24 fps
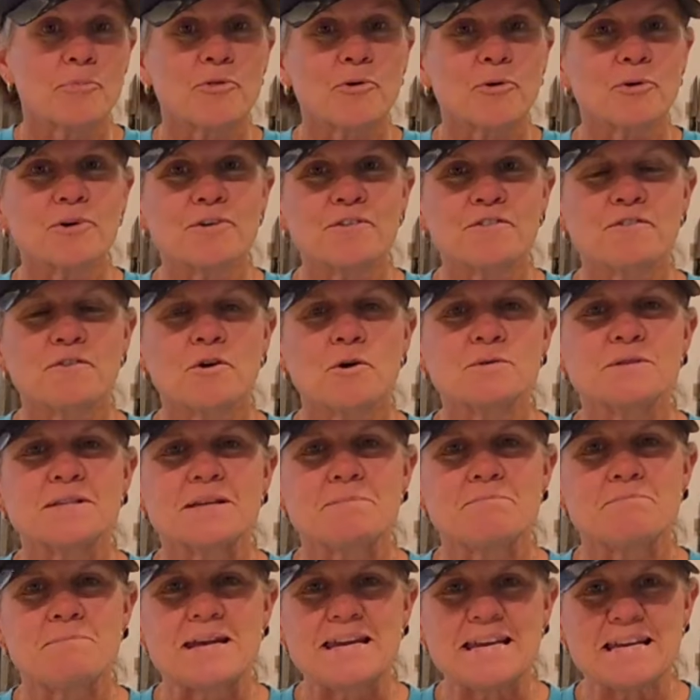throw your
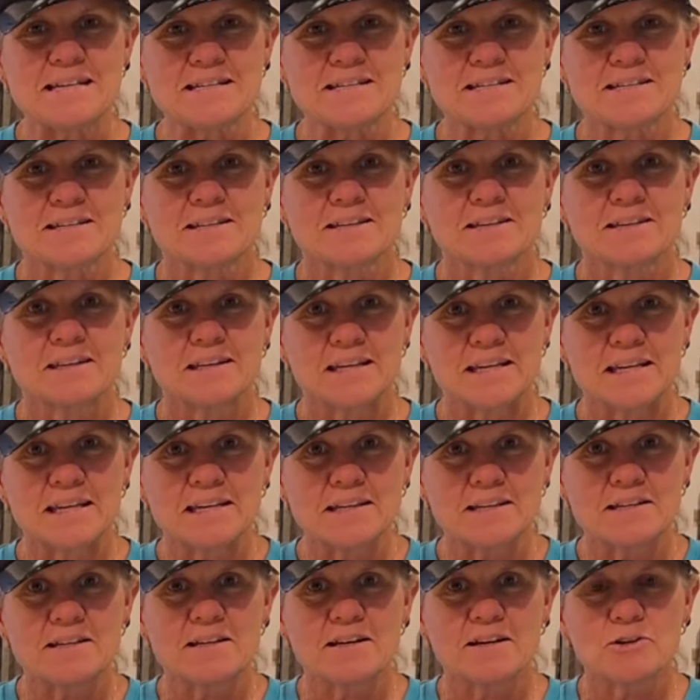frozen meat
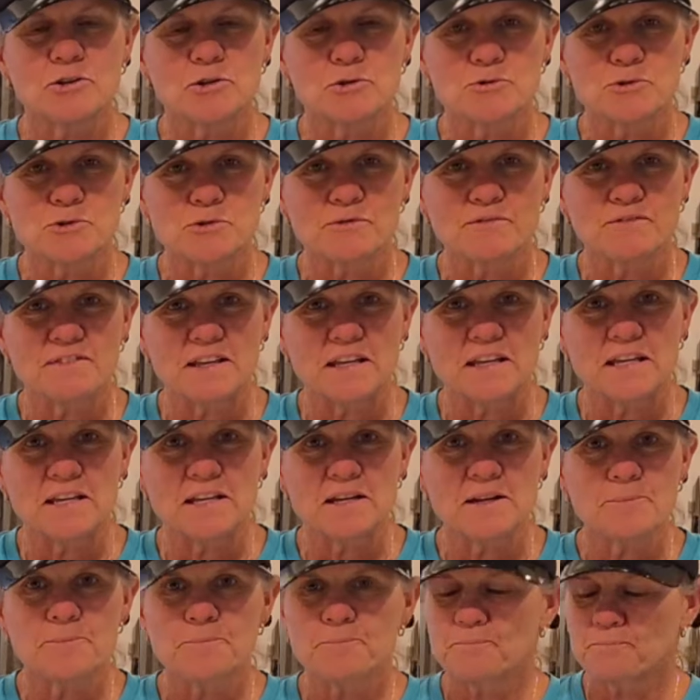in your sous
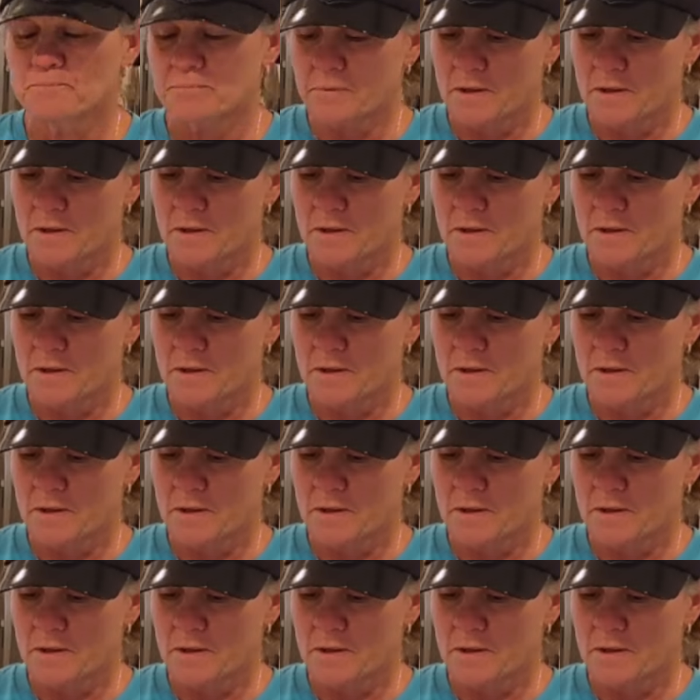vide.